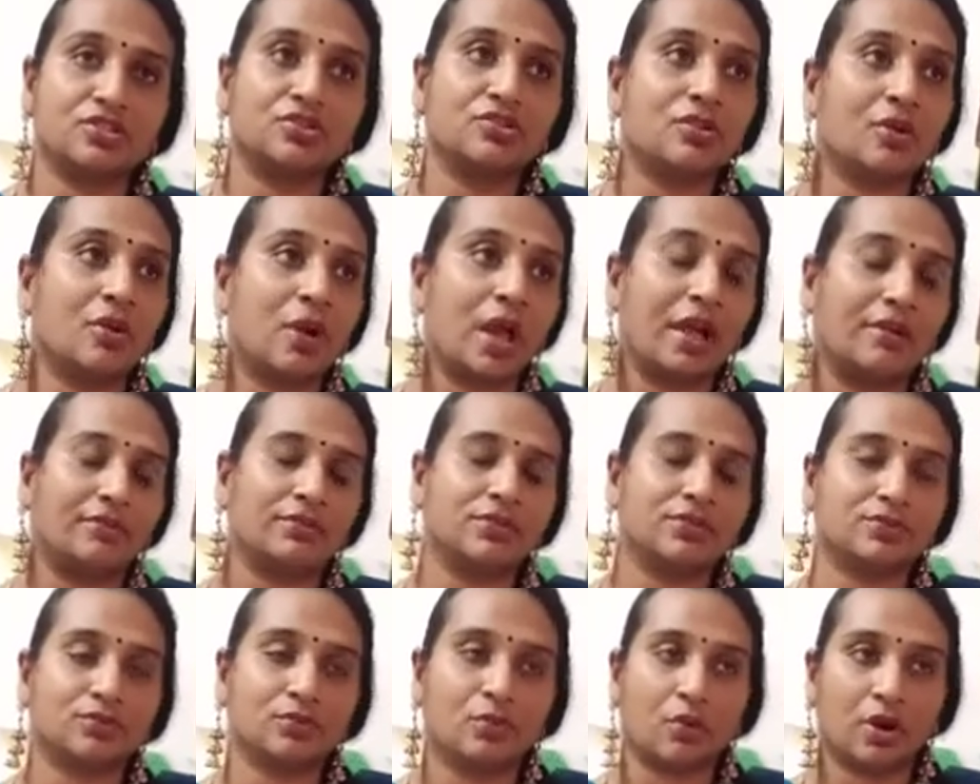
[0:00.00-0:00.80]
to have a
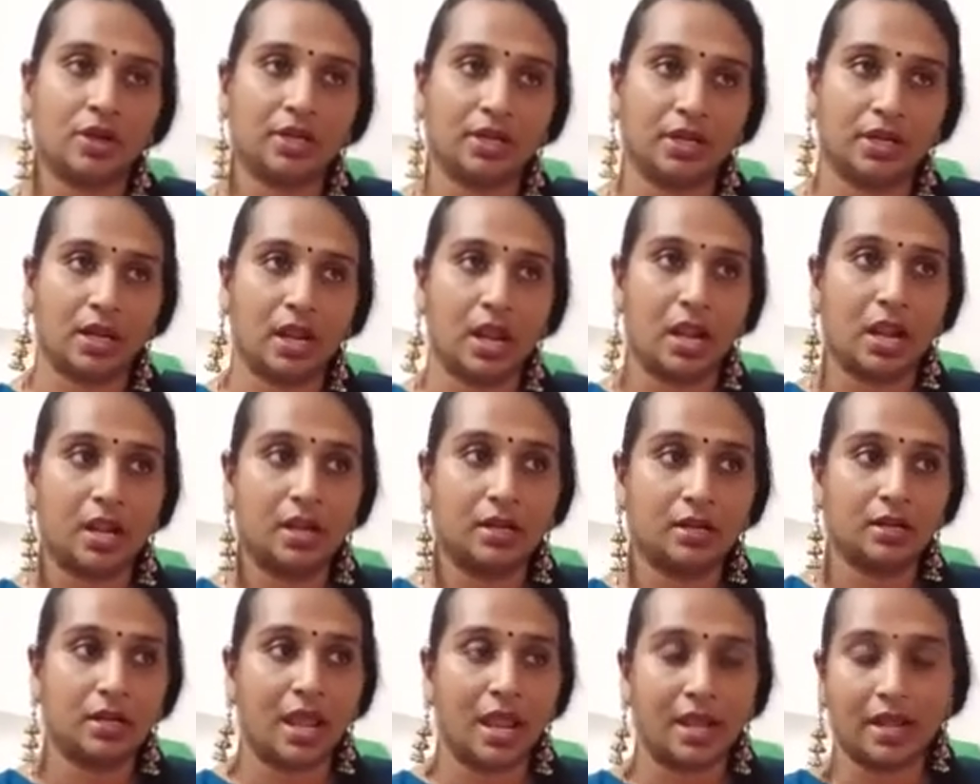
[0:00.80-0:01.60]
SWOT
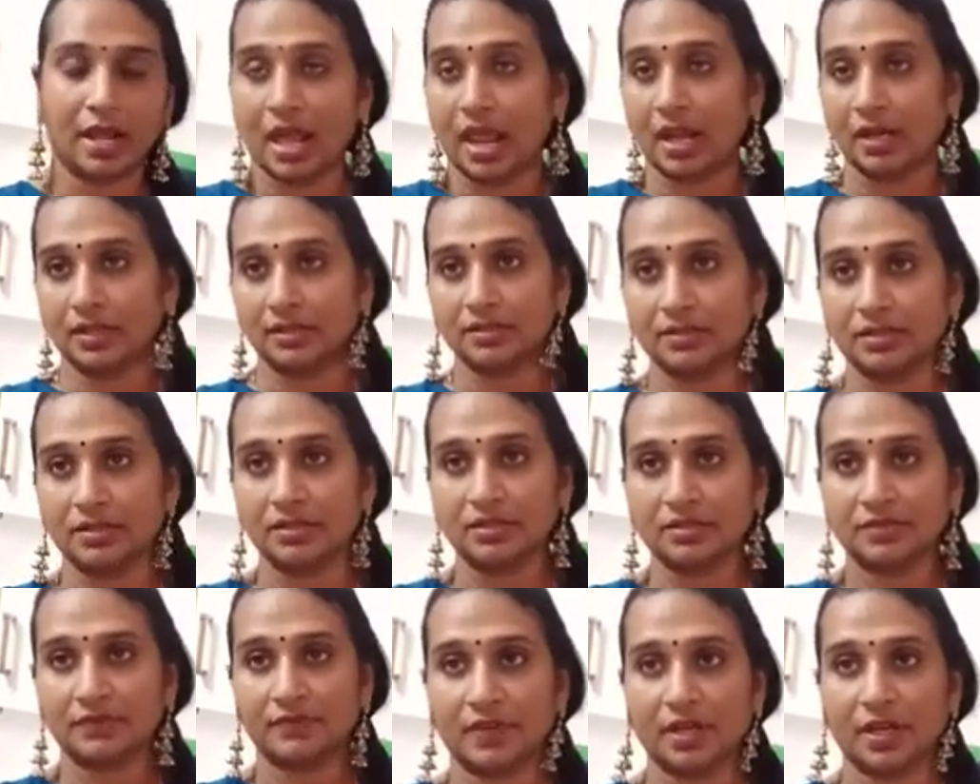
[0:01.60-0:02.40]

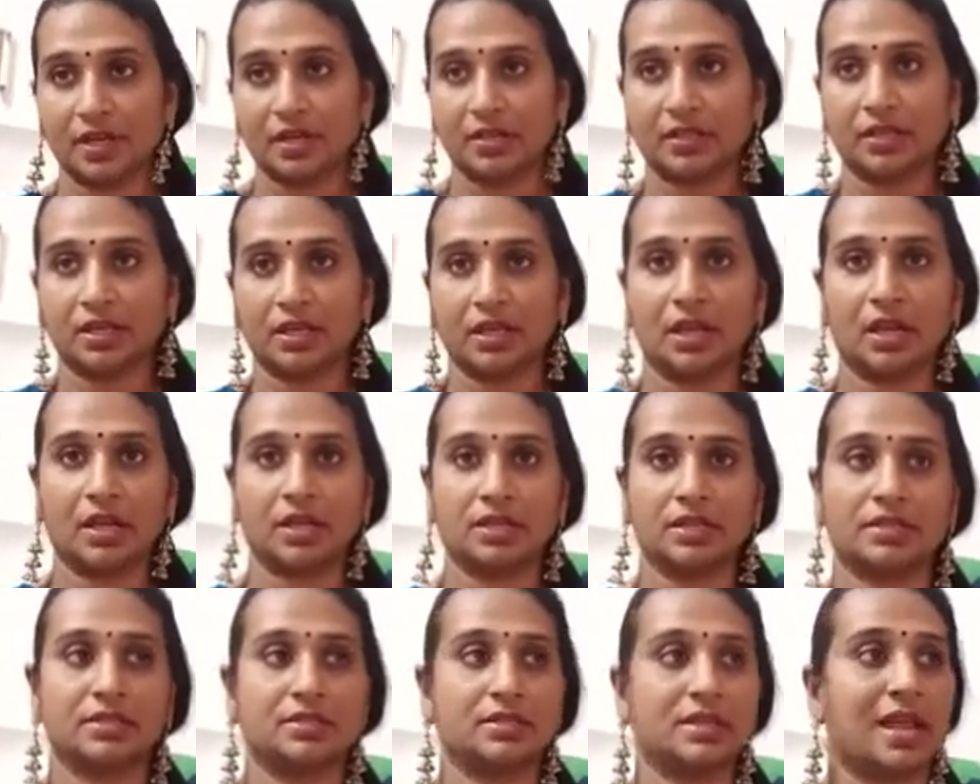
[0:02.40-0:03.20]
analysis, where they
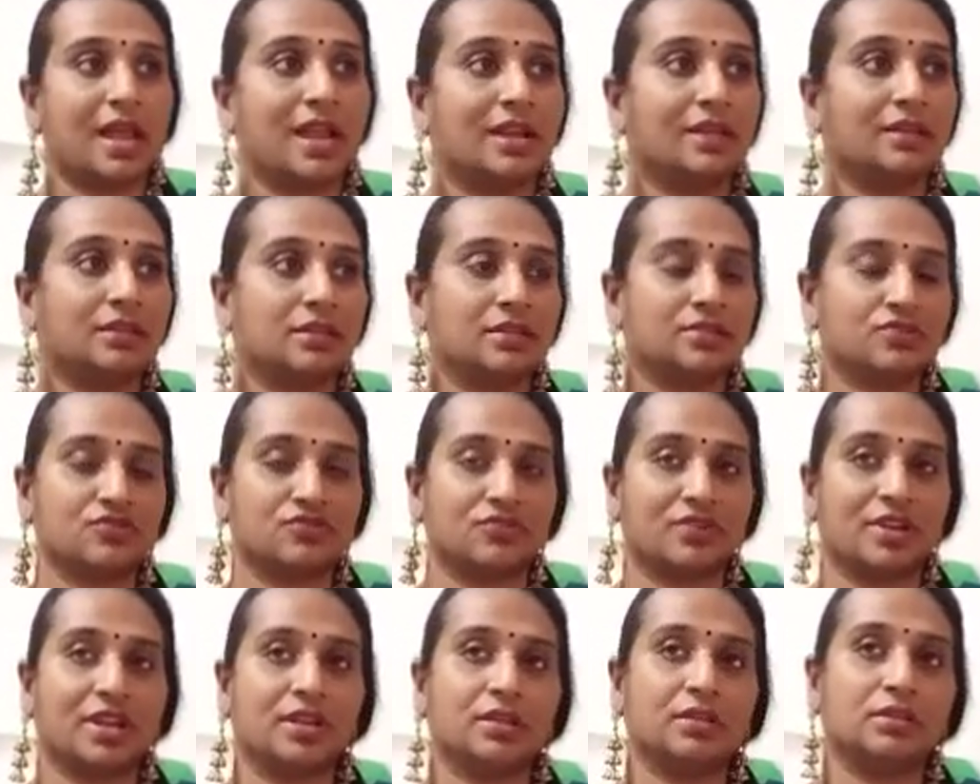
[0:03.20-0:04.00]
understand the
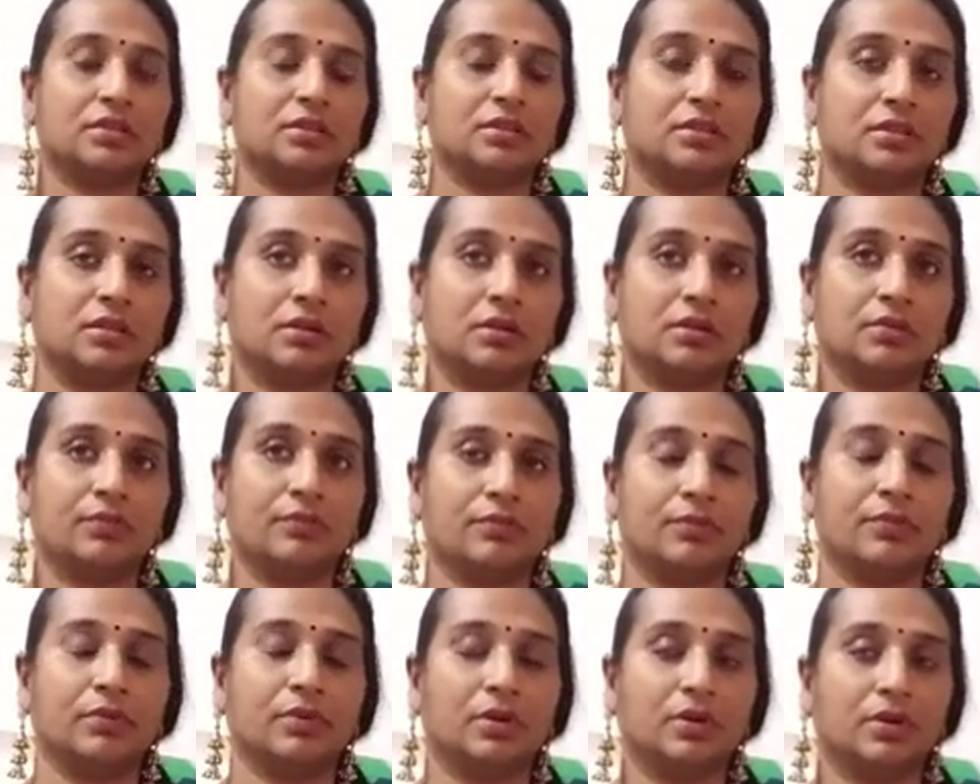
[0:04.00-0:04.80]
strength, the
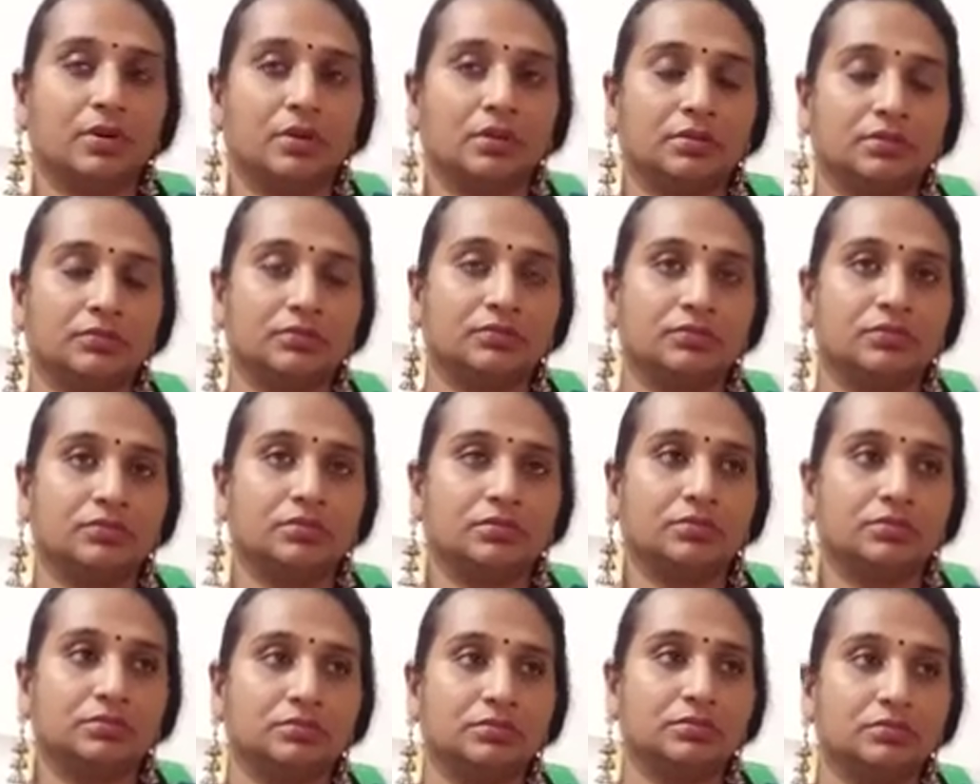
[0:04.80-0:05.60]

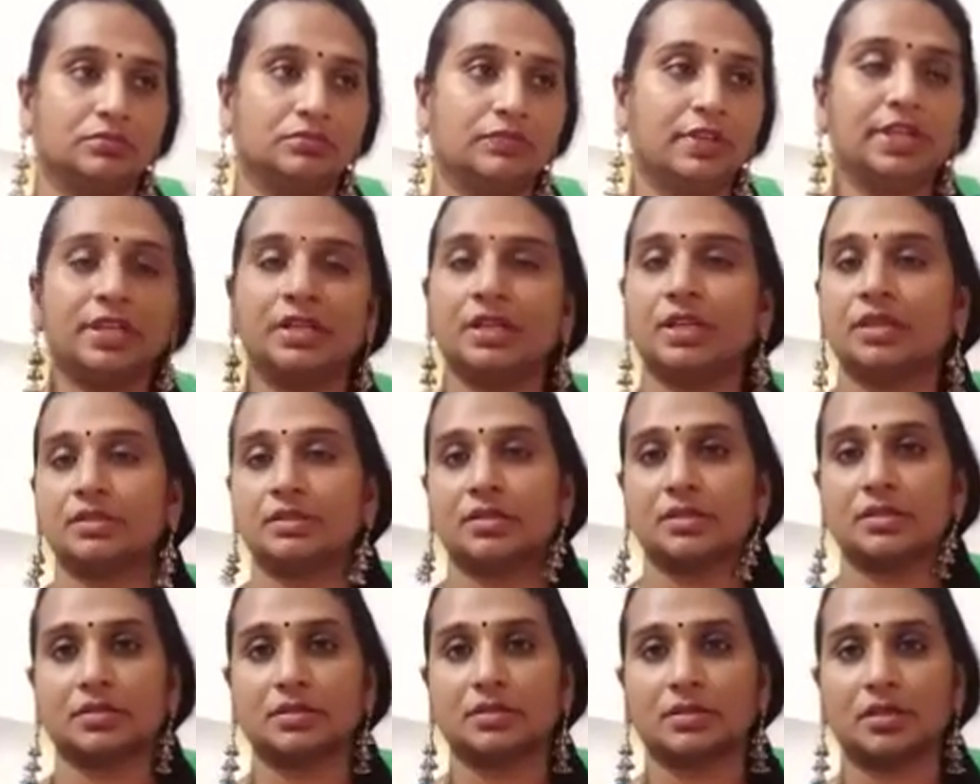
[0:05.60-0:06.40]

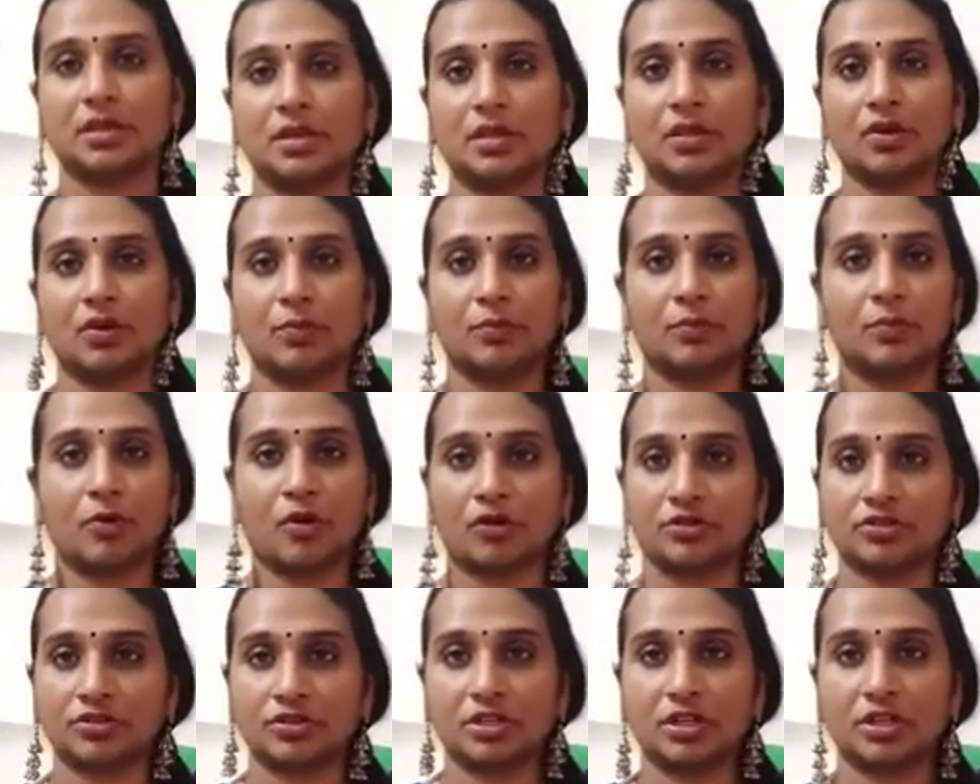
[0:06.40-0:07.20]
weaknesses, the
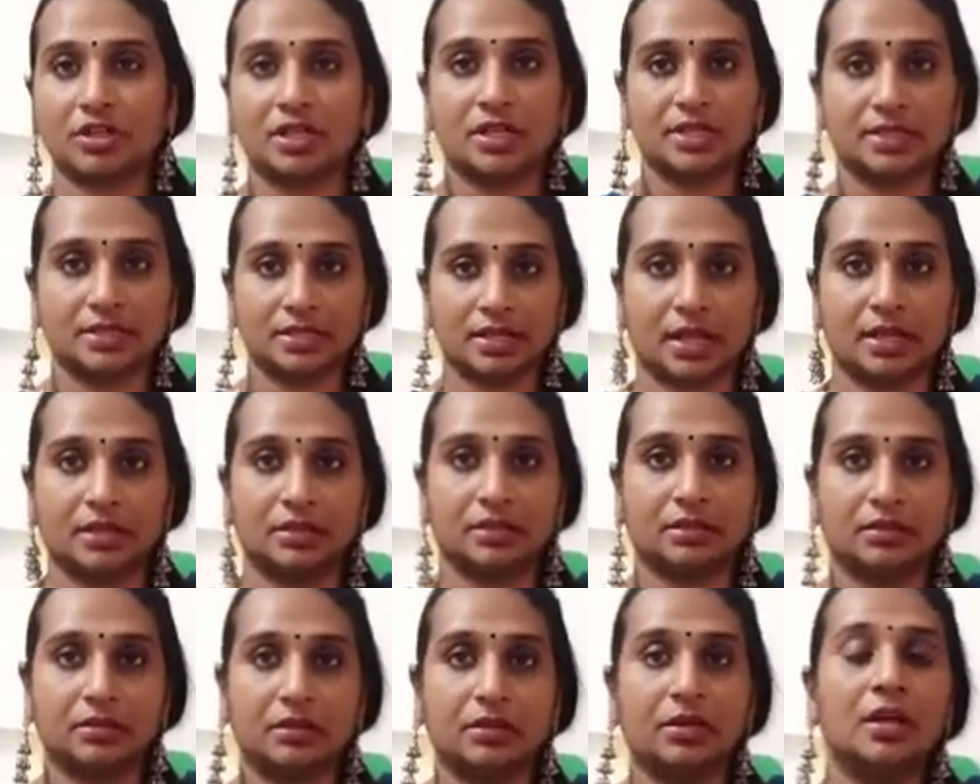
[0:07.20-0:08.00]
opportunities and
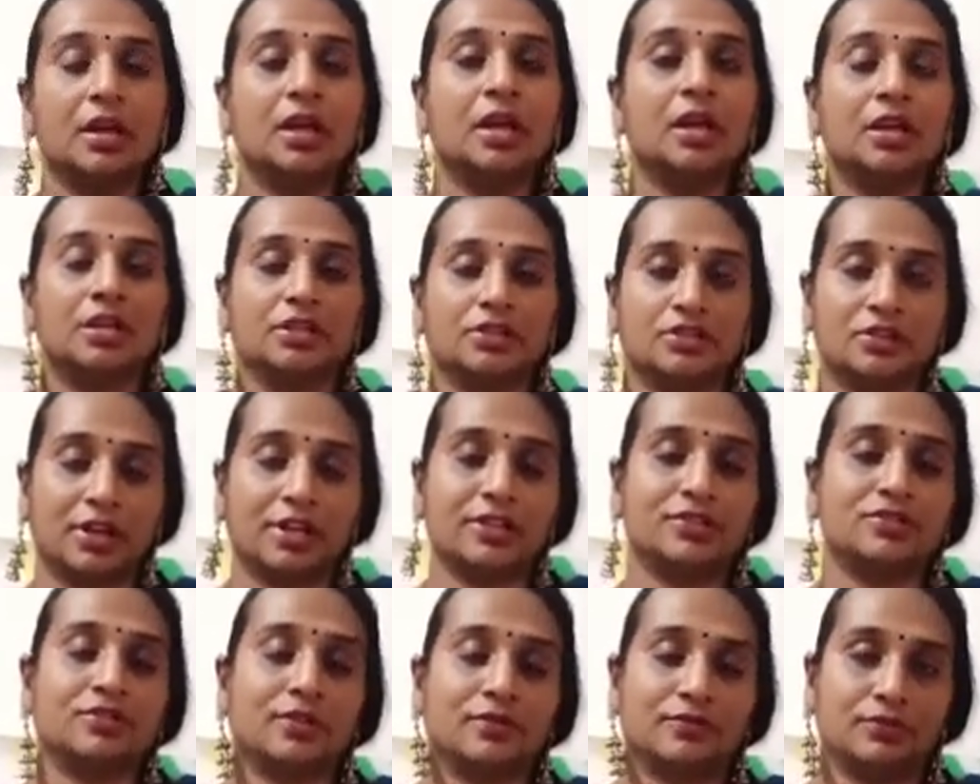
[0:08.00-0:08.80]
the
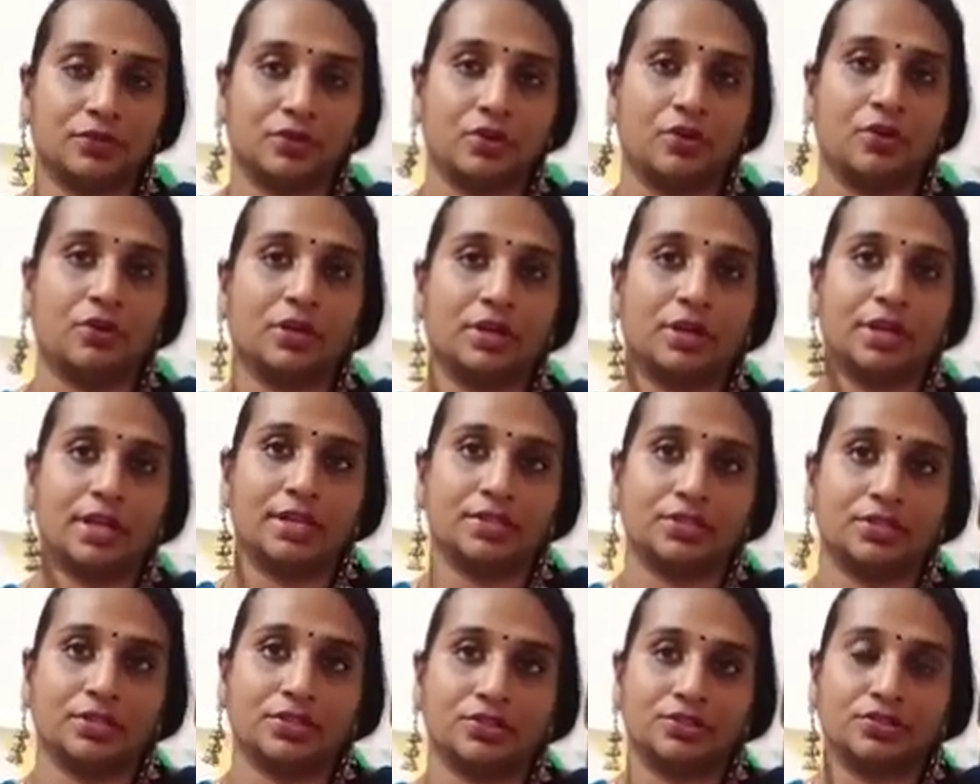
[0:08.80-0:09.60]
threats of the
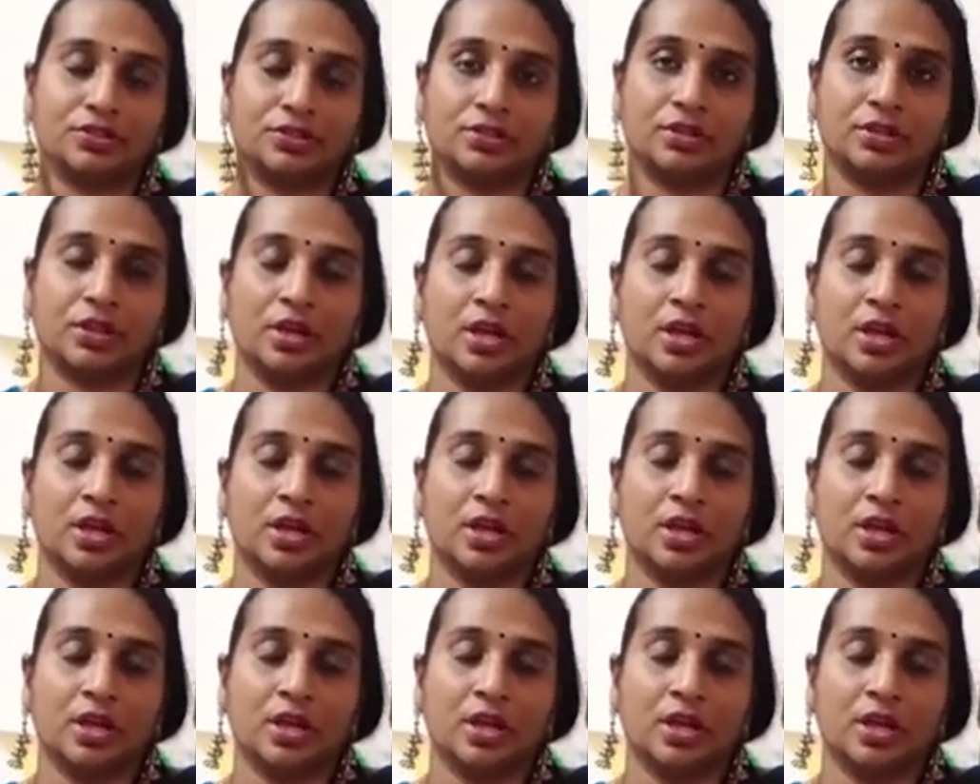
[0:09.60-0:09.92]
organization.